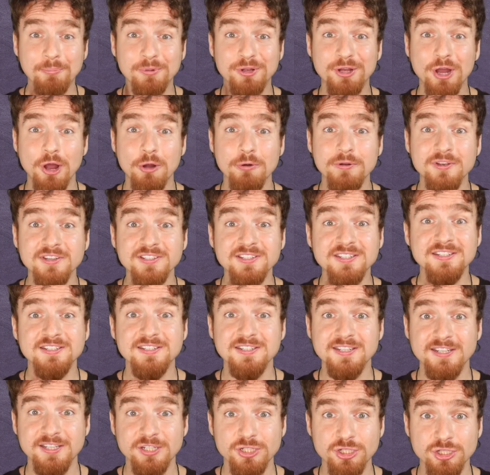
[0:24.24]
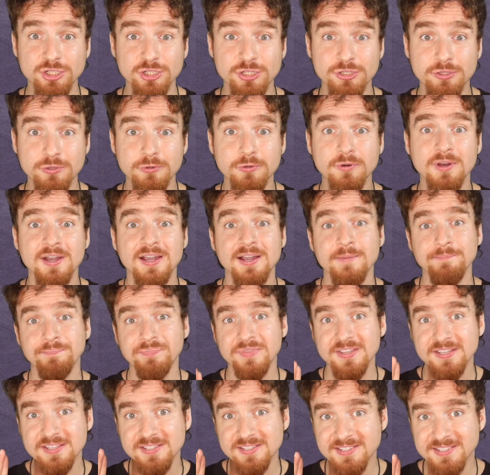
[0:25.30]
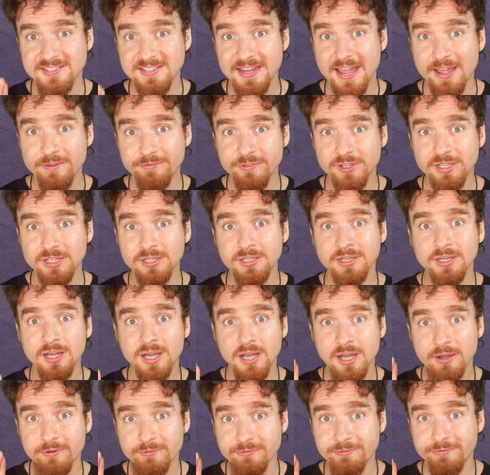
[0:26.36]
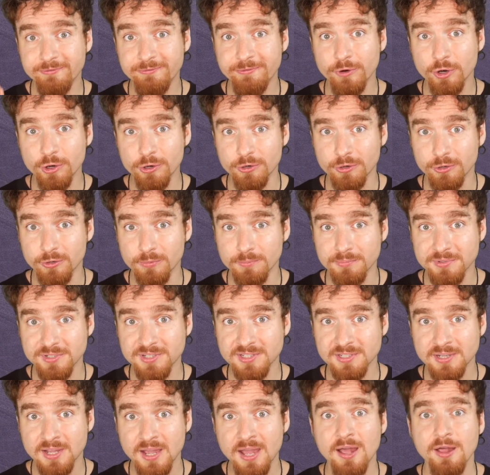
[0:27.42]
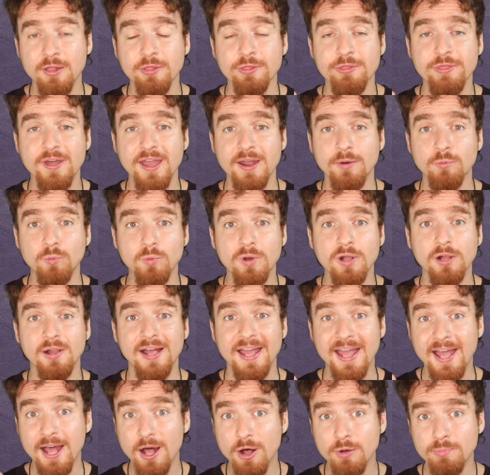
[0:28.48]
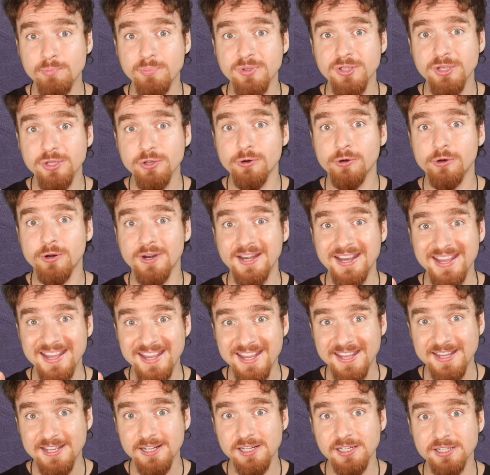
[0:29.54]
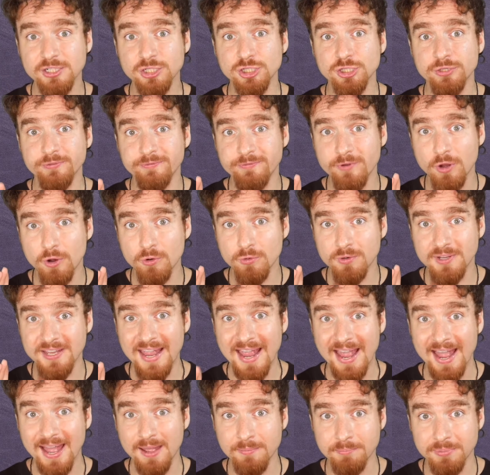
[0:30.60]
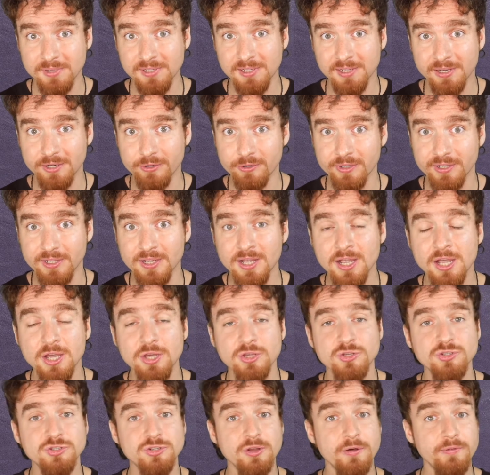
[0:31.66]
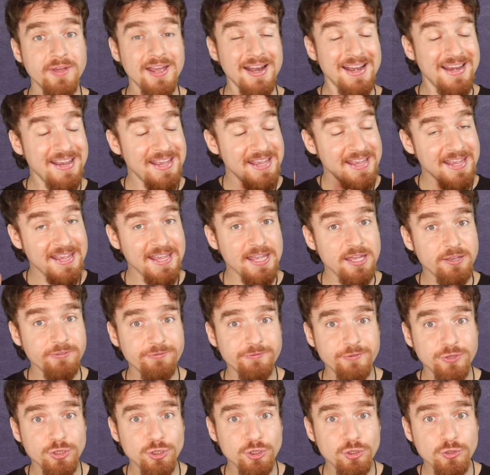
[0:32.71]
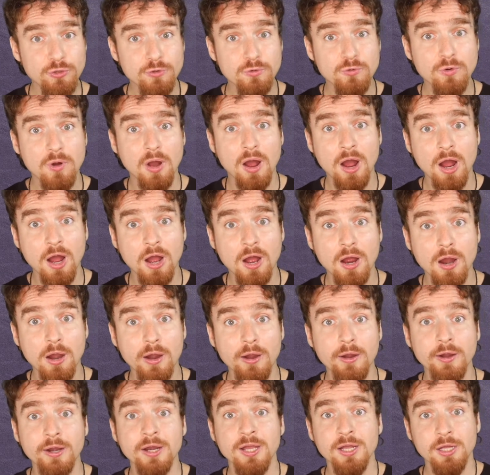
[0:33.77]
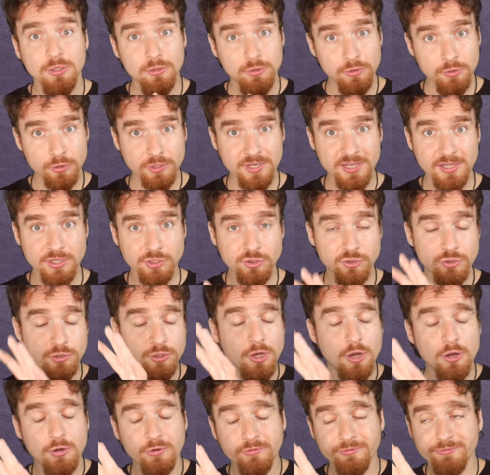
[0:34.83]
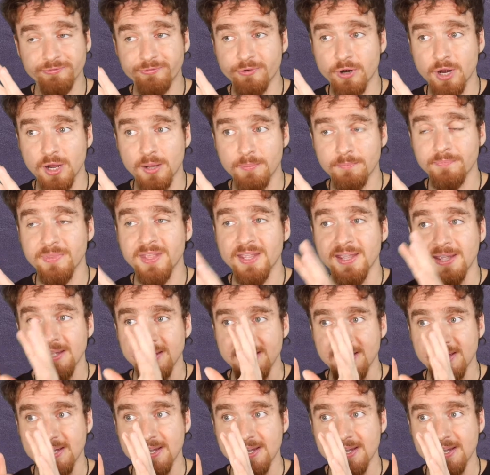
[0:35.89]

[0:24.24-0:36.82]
I'm going to teach you 7 verbs that will help your English vocabulary so that if you are looking to go from